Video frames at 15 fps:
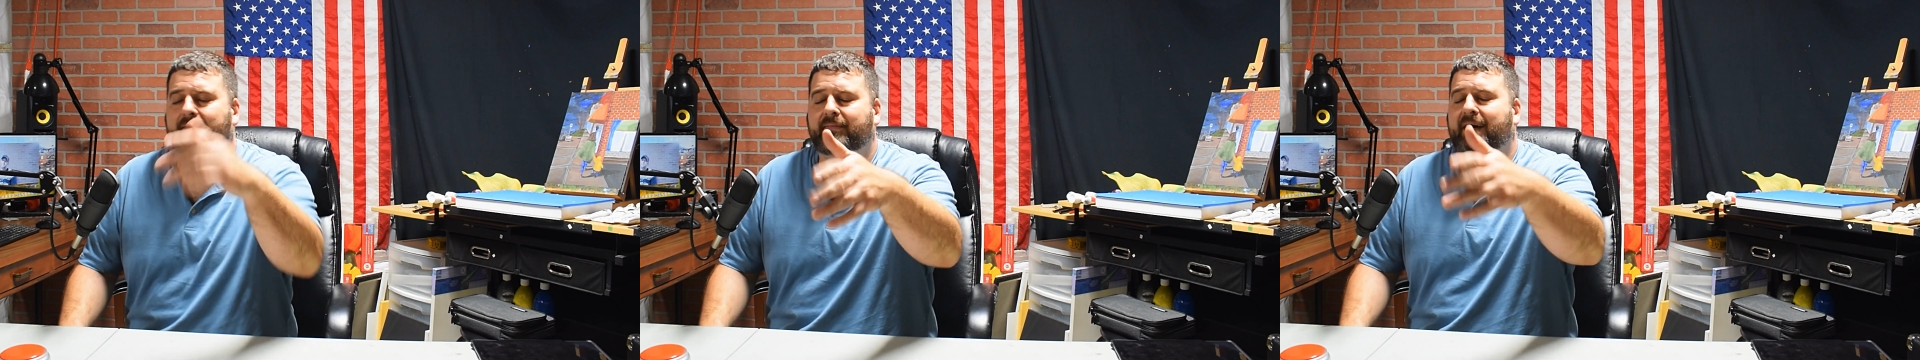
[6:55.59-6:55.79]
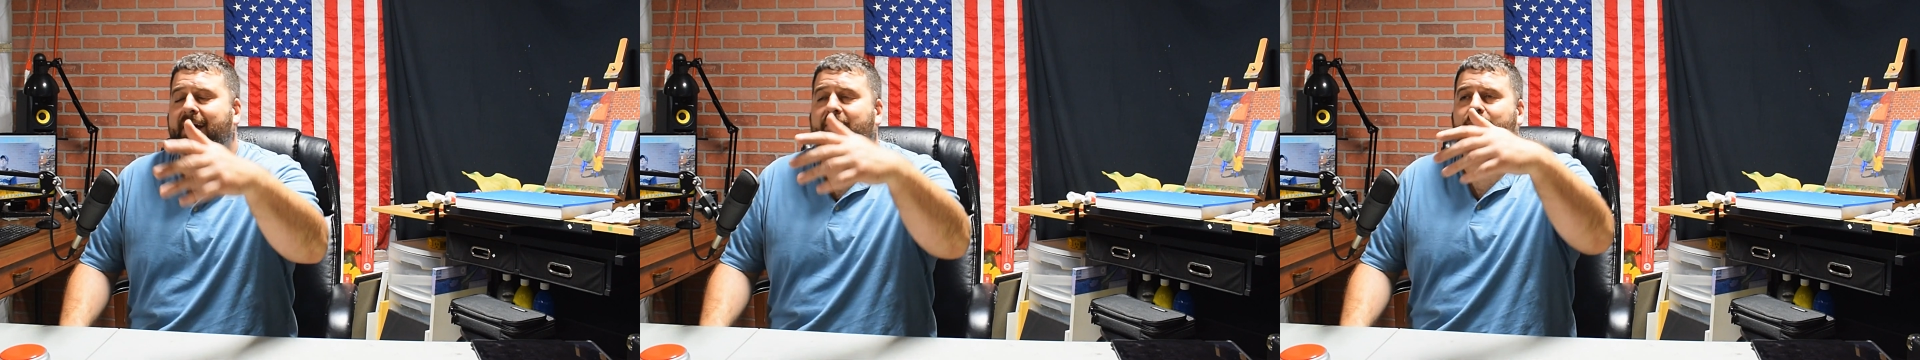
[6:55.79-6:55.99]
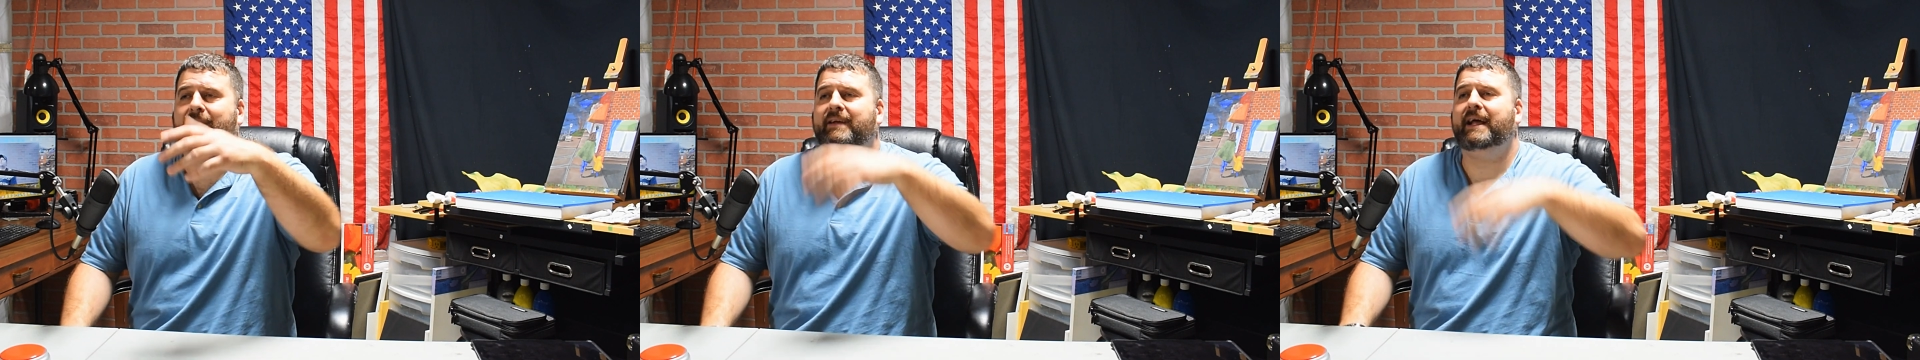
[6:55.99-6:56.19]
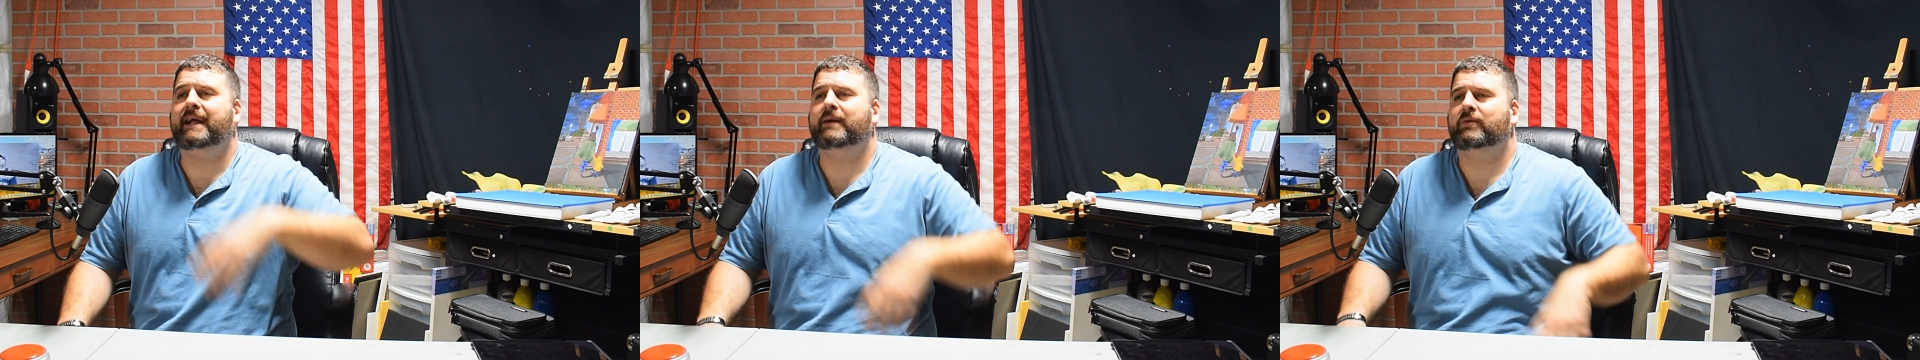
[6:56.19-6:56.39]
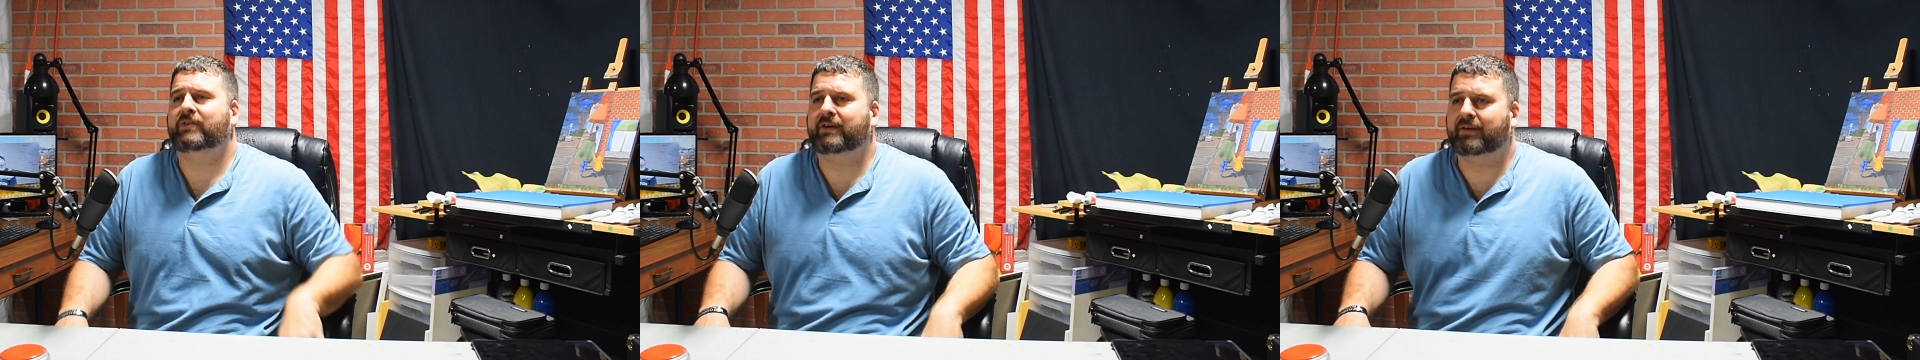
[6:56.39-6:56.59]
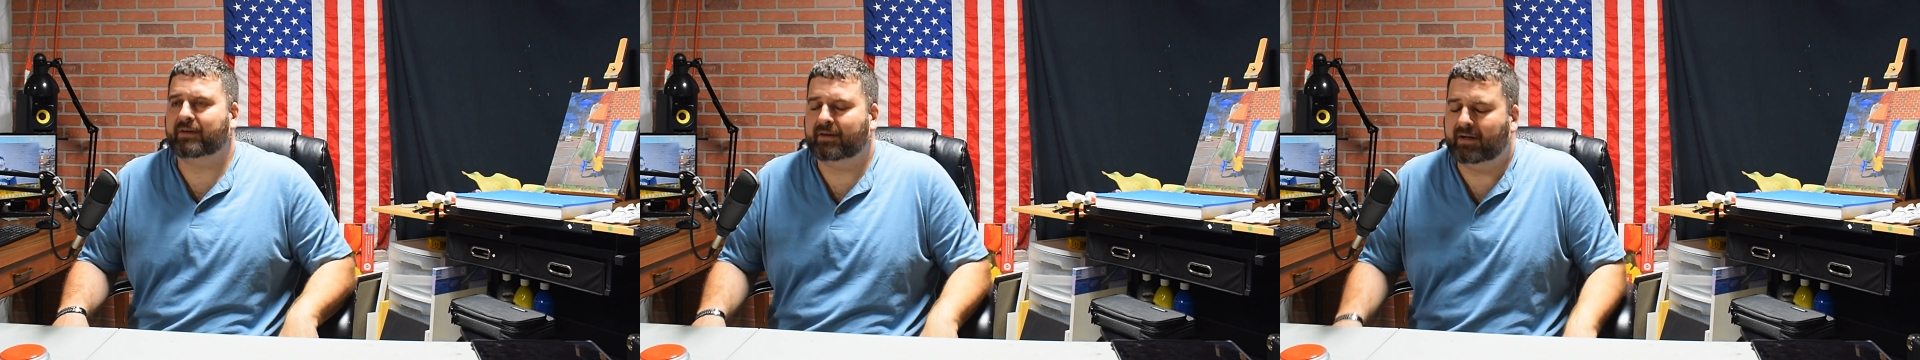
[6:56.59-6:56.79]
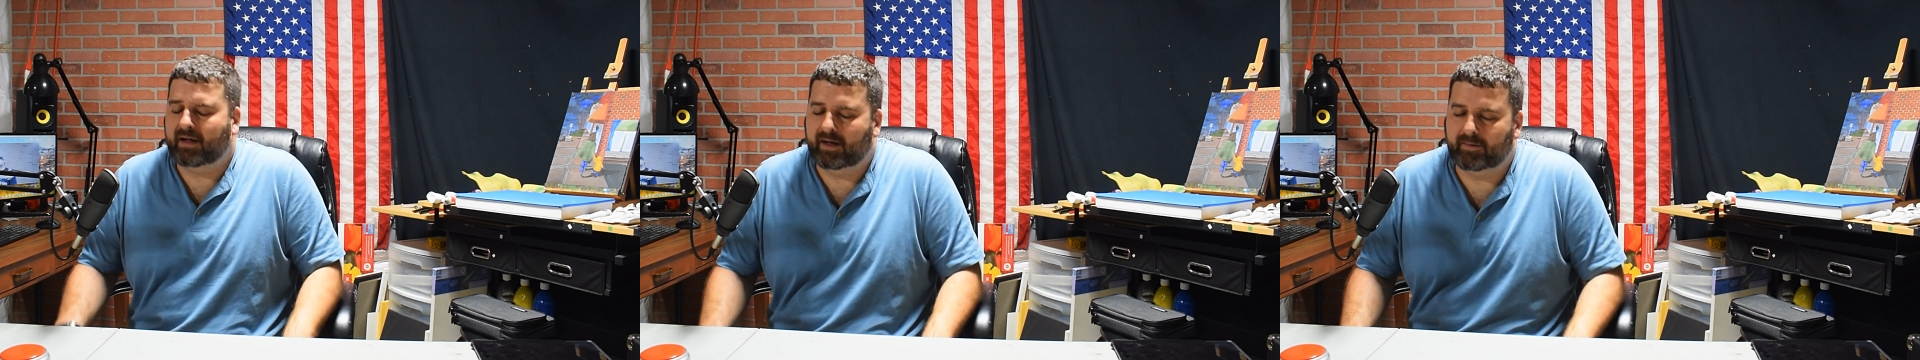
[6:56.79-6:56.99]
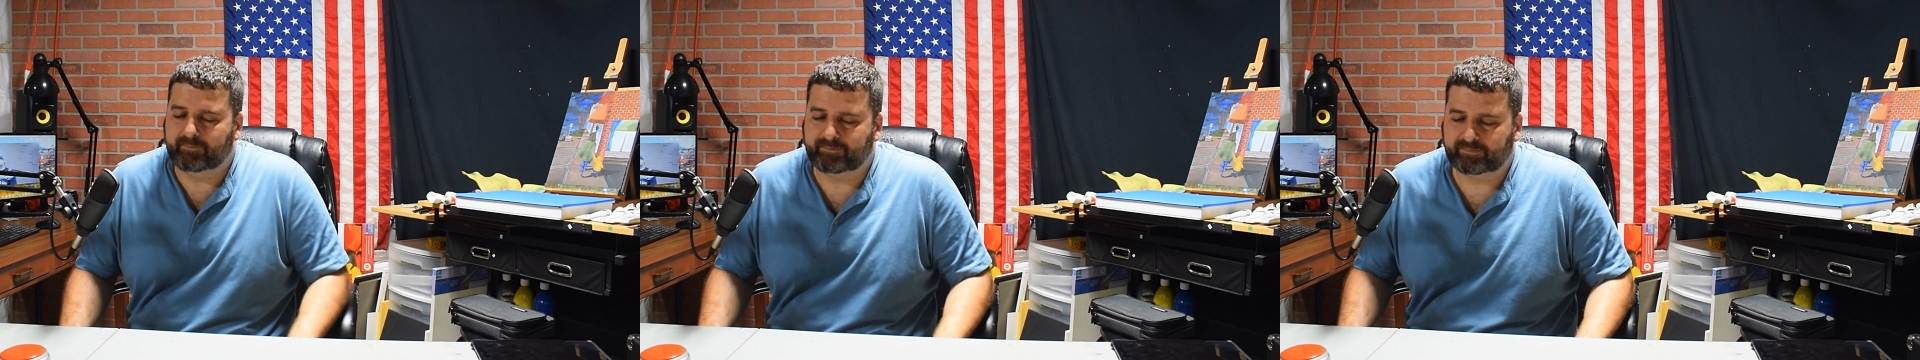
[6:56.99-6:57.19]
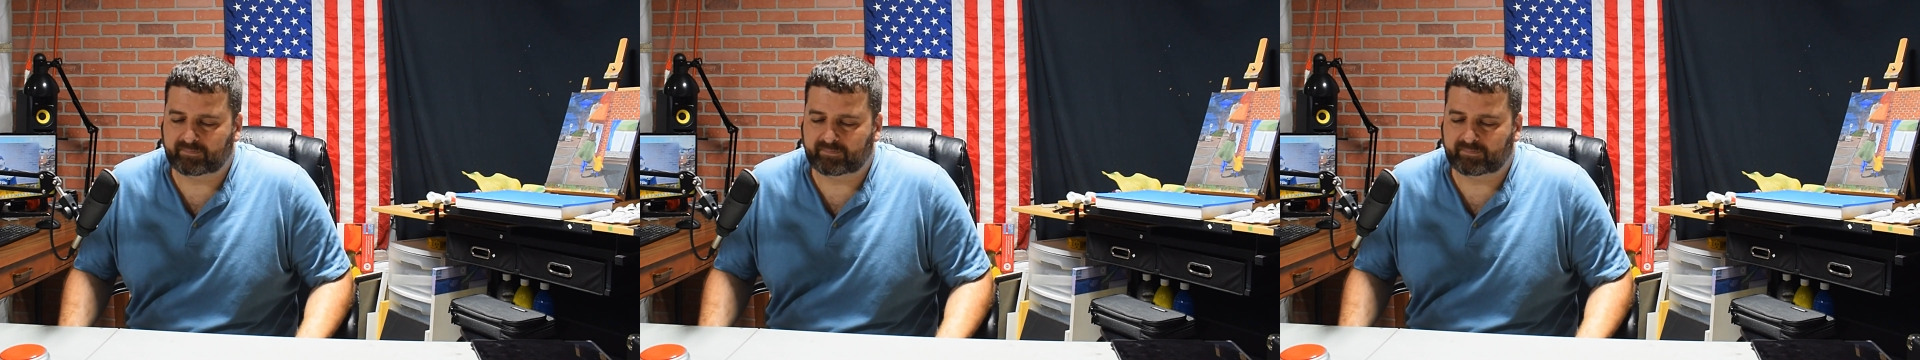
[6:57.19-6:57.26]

I asked my dad. He was here.